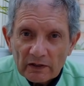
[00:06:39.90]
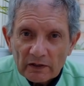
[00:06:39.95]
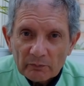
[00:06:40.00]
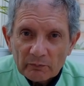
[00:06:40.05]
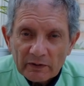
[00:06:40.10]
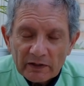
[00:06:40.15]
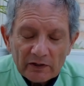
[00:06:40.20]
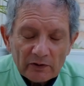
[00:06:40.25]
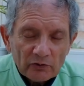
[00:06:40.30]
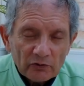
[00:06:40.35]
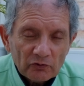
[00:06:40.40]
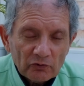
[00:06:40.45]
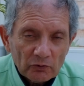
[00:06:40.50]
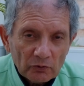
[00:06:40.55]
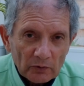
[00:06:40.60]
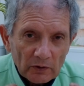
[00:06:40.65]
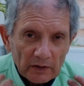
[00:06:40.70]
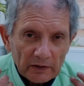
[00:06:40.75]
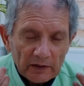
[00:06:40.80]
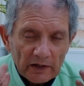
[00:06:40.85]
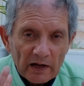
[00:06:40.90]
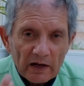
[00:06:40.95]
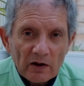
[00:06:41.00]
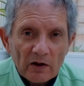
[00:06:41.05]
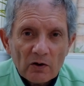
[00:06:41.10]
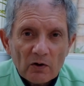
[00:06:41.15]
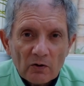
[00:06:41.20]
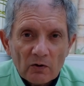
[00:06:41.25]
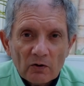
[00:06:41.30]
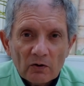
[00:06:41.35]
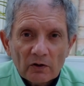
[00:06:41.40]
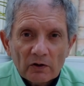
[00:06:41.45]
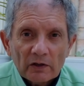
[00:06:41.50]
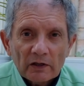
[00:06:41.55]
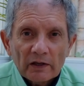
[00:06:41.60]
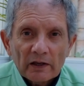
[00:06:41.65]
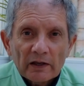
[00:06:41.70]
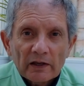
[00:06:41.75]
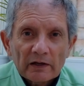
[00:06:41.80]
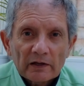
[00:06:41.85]
because you are now
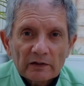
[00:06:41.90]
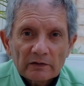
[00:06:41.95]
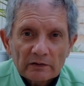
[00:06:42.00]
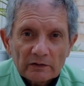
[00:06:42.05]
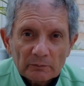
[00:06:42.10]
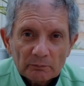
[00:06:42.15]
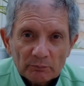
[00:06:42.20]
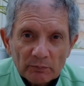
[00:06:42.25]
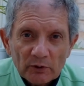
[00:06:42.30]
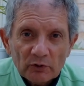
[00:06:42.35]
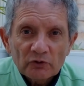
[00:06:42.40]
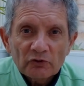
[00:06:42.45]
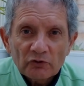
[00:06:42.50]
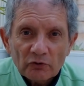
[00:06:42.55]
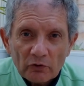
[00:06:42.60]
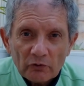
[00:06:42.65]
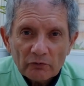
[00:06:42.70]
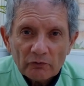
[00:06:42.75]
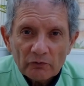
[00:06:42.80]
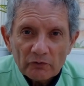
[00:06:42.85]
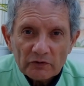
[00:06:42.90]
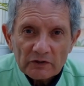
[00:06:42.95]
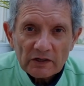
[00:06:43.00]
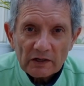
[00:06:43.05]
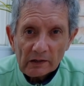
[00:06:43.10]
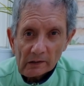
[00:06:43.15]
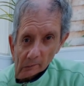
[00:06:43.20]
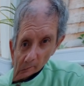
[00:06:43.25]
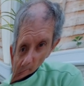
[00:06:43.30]
in the post-shot routine.